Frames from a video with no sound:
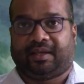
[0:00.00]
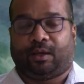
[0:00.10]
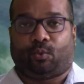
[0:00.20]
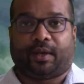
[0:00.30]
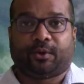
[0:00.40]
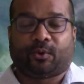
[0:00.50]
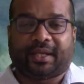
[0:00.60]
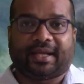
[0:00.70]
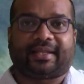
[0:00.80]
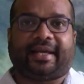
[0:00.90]
When you
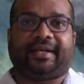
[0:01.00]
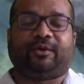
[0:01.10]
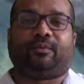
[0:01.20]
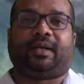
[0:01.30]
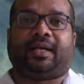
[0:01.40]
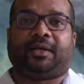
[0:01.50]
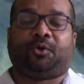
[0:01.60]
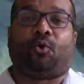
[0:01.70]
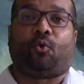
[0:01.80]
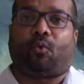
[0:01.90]
hear that, you will
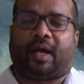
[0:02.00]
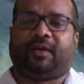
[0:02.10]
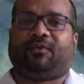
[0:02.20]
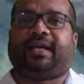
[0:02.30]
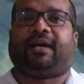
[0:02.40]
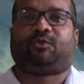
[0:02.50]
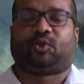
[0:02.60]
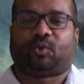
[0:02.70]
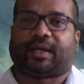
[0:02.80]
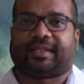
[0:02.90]
know why we have to
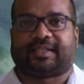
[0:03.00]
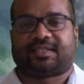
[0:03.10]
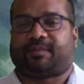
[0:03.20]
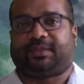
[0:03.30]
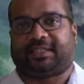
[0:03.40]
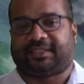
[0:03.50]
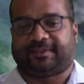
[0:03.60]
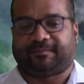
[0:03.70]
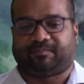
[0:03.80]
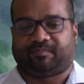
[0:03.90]
look at this subject.
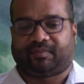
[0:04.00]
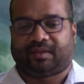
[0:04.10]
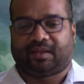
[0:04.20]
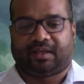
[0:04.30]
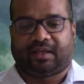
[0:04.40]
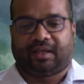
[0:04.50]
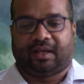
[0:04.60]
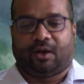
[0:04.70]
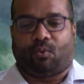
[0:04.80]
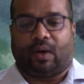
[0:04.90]

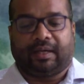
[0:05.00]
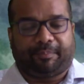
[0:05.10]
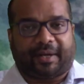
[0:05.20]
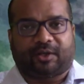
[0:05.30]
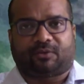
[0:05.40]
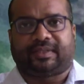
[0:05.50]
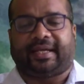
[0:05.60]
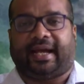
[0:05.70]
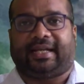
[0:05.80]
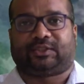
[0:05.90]
One part of the
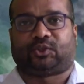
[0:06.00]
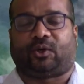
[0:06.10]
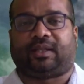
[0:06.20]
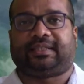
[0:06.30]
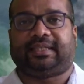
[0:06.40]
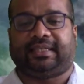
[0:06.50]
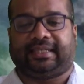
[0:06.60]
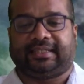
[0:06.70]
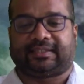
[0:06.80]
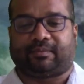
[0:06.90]

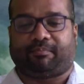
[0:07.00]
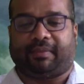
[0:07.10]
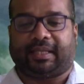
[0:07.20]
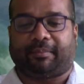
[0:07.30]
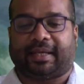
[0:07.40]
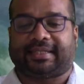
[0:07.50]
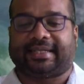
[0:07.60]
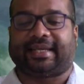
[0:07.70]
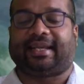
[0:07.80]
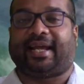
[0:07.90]
astrology is
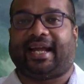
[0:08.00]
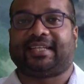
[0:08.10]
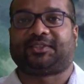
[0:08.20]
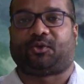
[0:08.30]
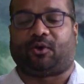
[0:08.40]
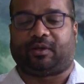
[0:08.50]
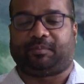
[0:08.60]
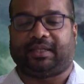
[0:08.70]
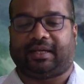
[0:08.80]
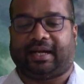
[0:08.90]
mathematical astronomy